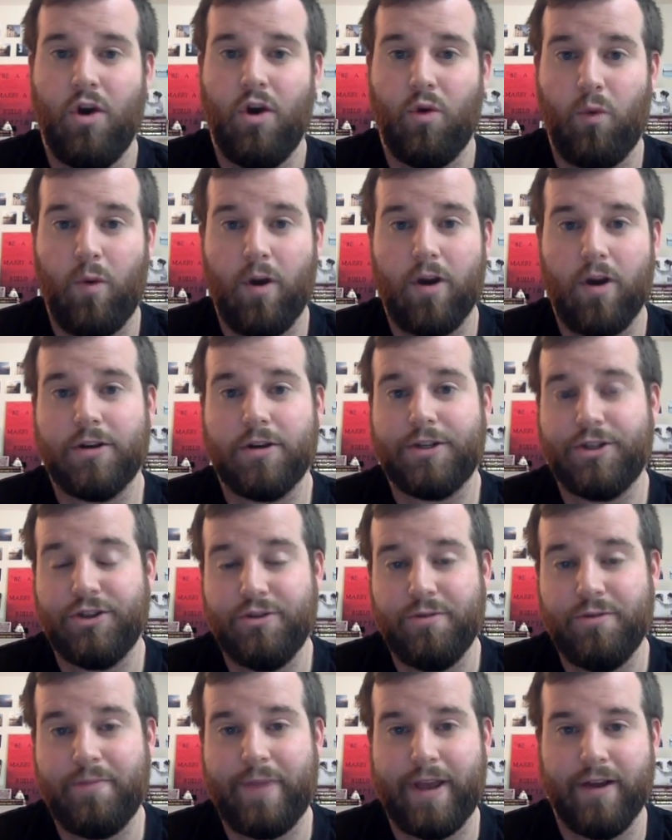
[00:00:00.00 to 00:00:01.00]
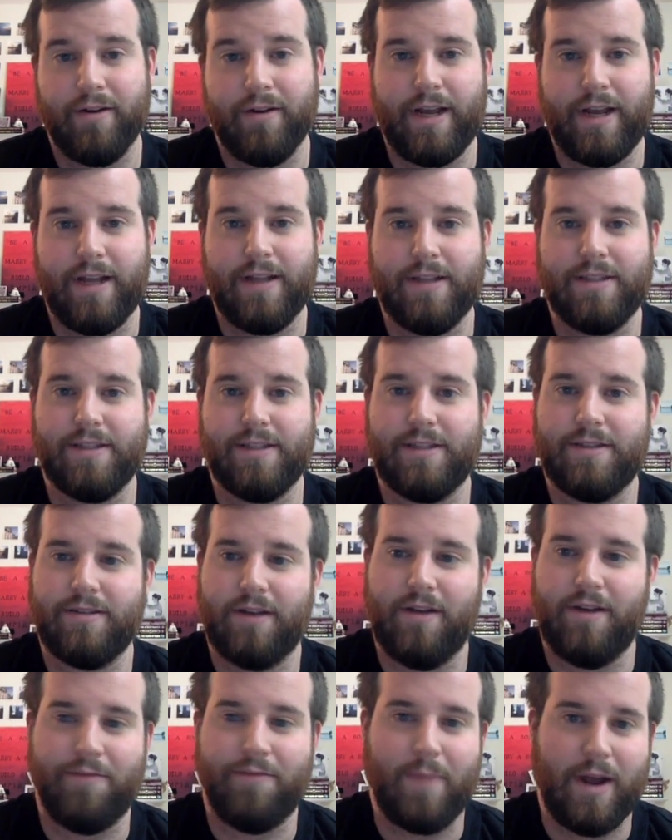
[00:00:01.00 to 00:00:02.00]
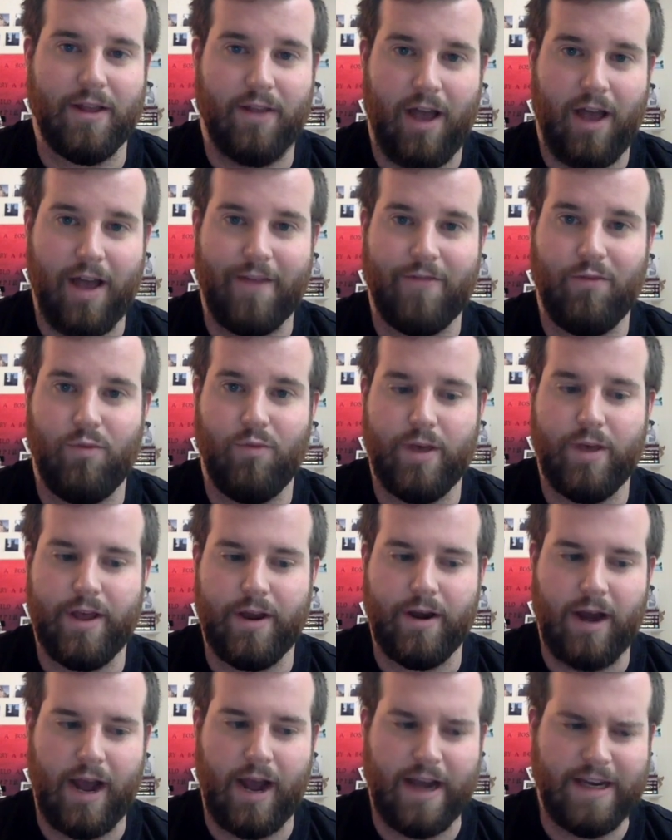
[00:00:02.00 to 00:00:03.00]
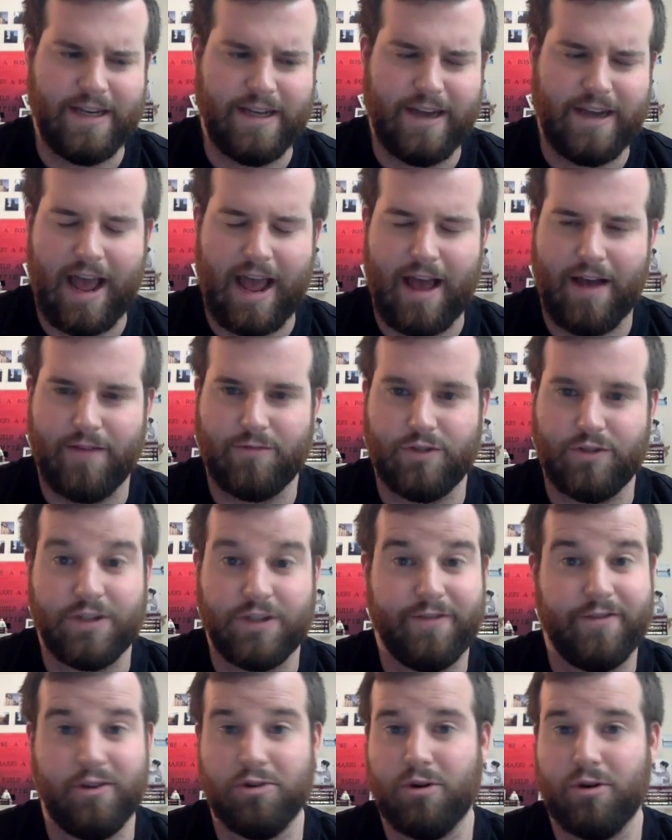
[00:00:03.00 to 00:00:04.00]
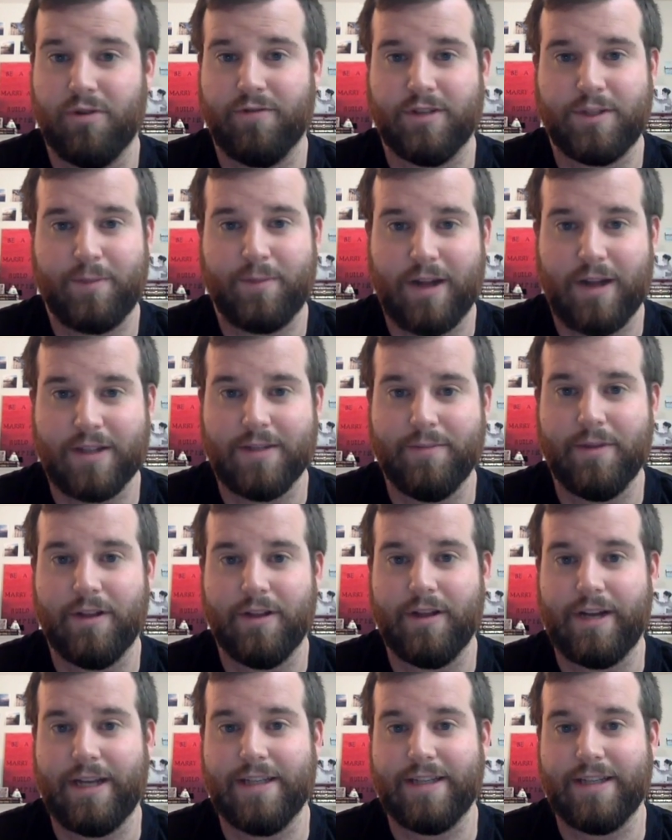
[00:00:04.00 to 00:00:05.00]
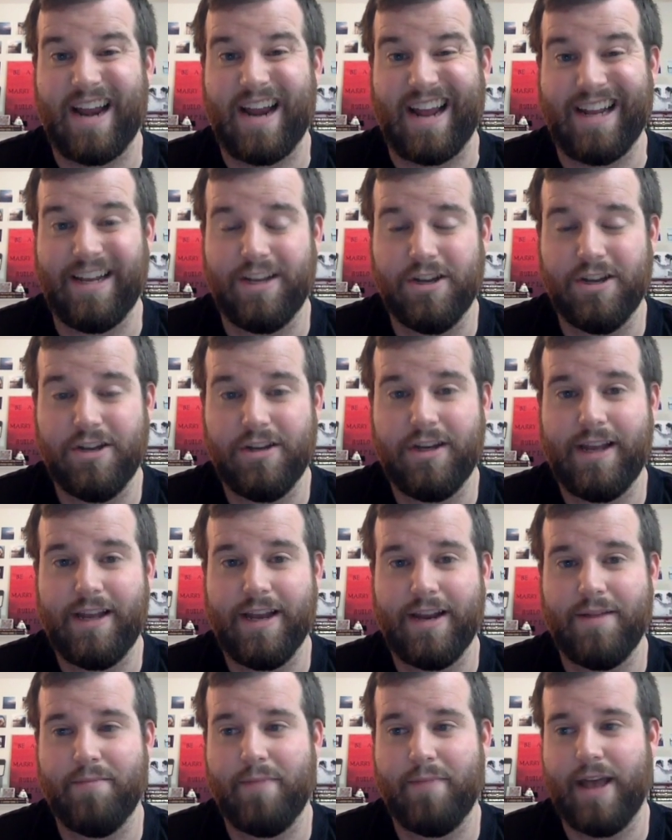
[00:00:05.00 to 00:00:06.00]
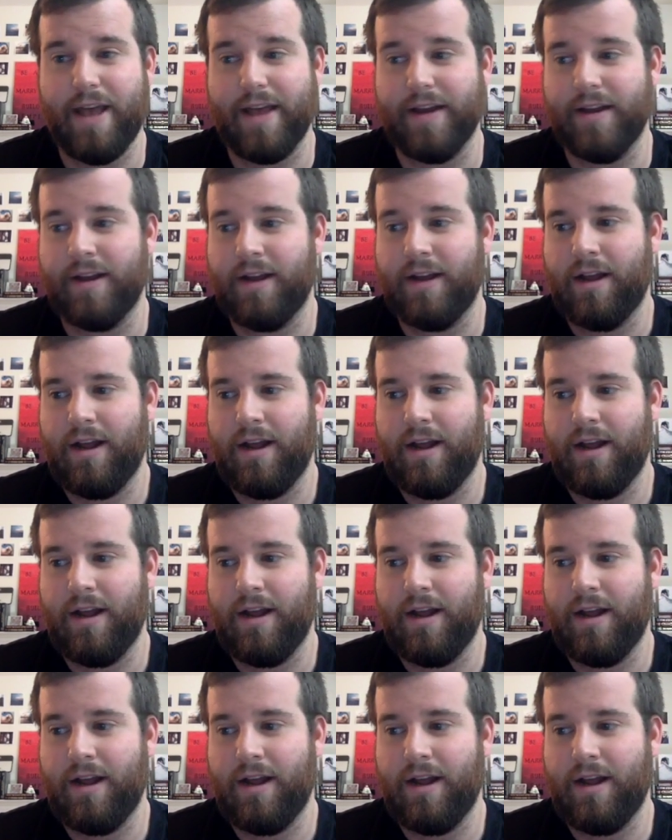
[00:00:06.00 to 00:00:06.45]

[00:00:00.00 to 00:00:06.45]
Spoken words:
were two periods of my life when I did have just fewer responsibilities and I could get in bed